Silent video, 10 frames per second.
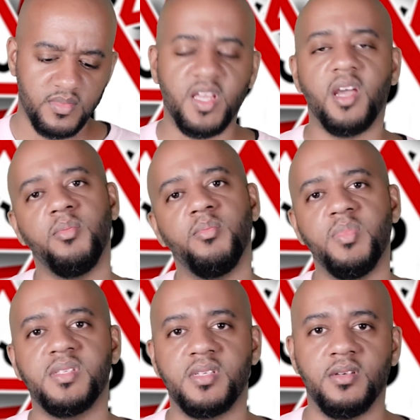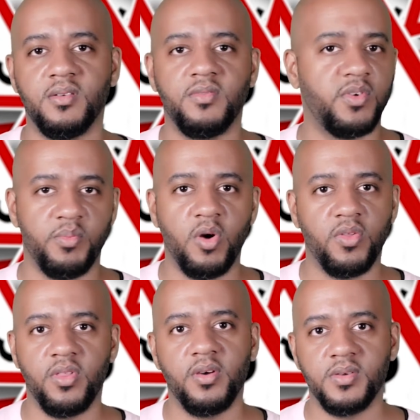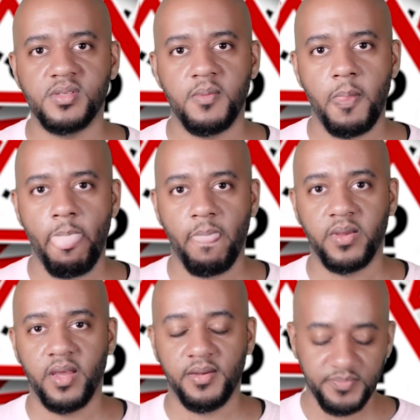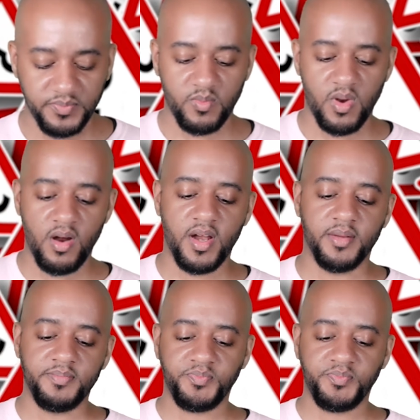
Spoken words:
yeah, but still, for both of those, okay? All right.